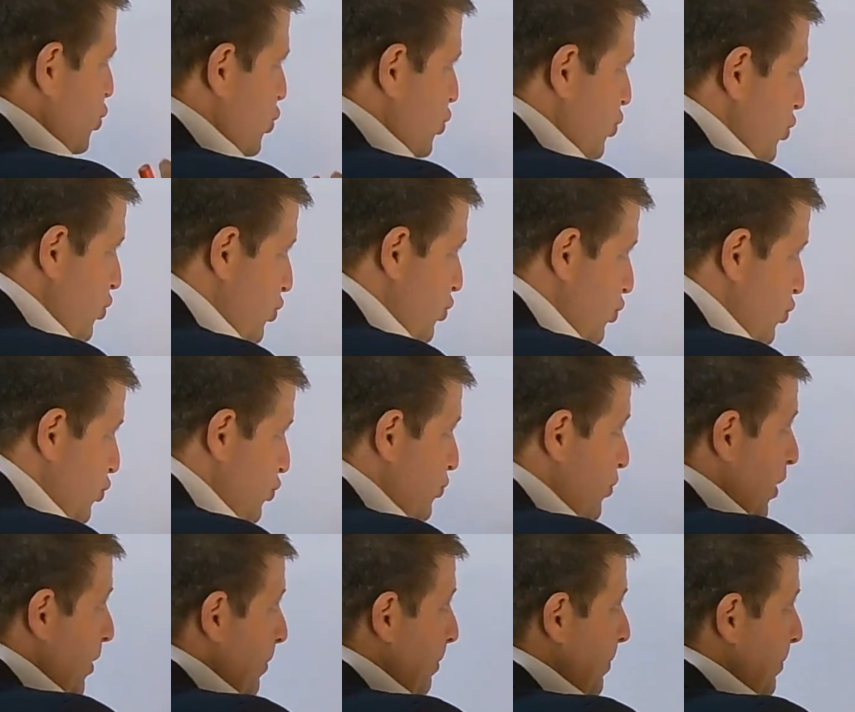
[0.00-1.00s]
do
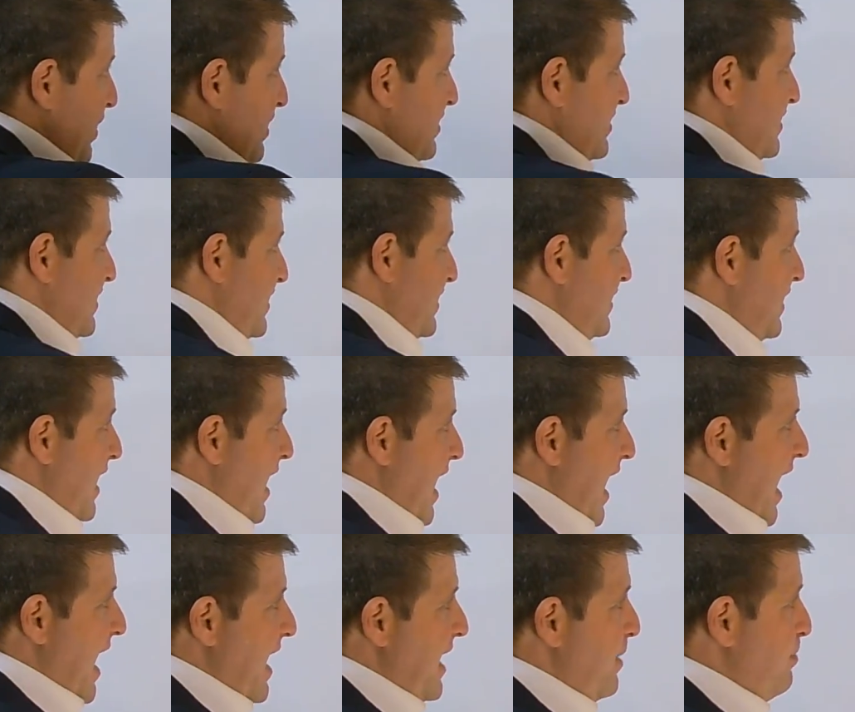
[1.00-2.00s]
you build in,
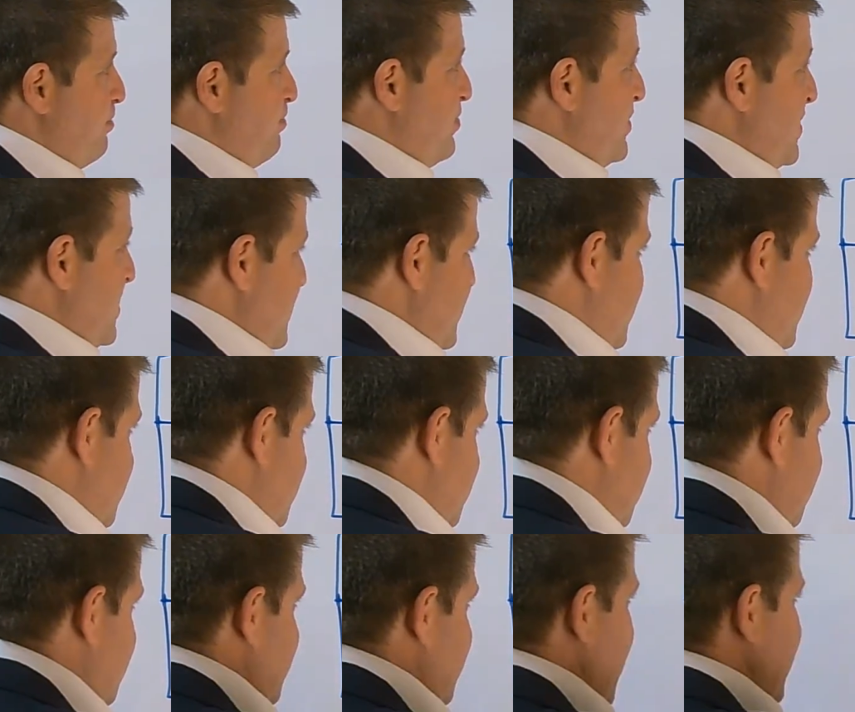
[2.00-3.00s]
and a
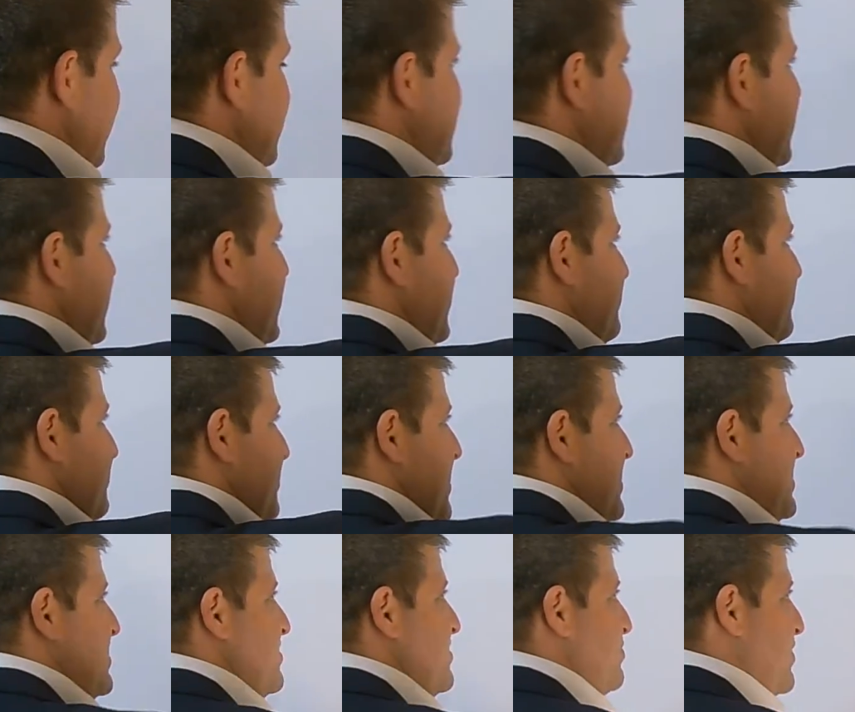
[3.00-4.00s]
business that is an
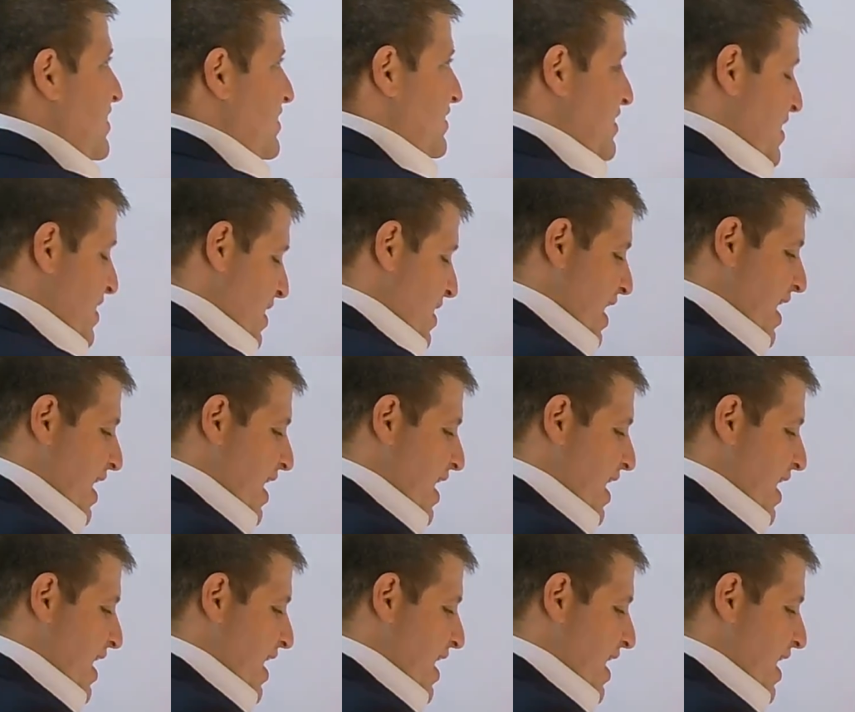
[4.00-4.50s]
investment.